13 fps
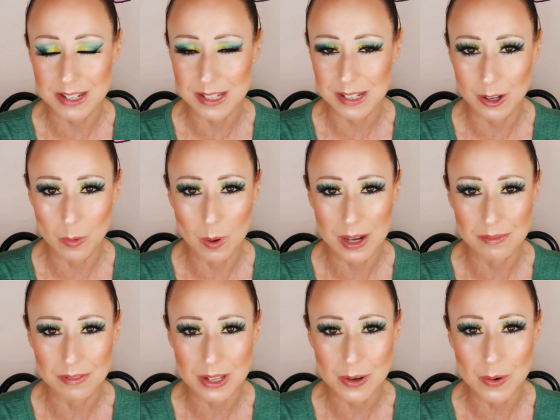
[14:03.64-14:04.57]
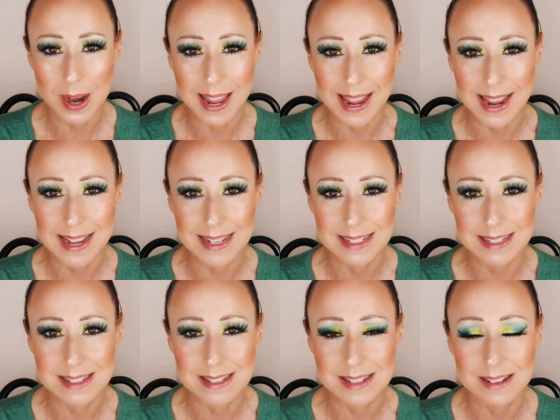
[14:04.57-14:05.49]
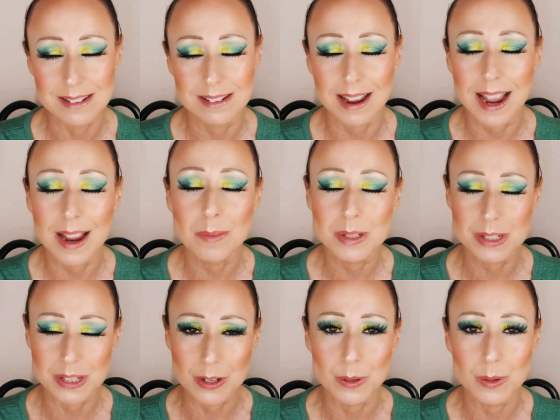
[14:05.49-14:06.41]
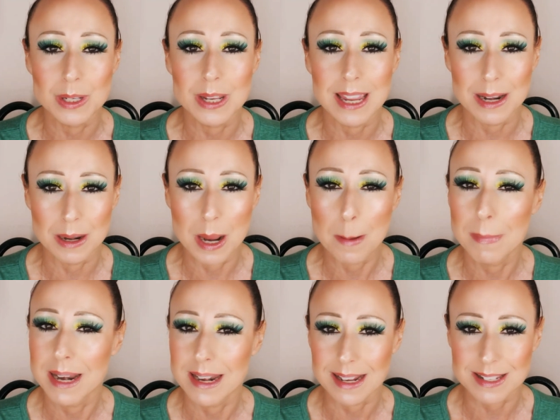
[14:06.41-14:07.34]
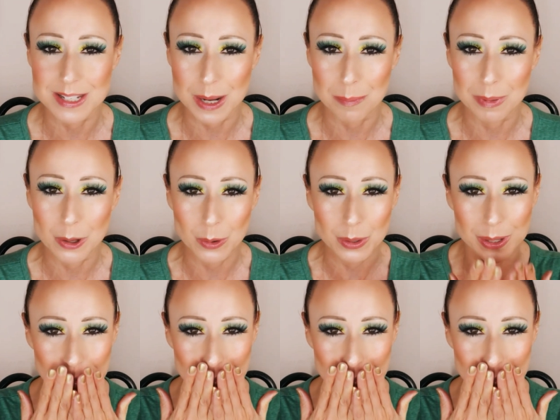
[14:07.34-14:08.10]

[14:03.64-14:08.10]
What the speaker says: single one of you, and I will see you in my next upload.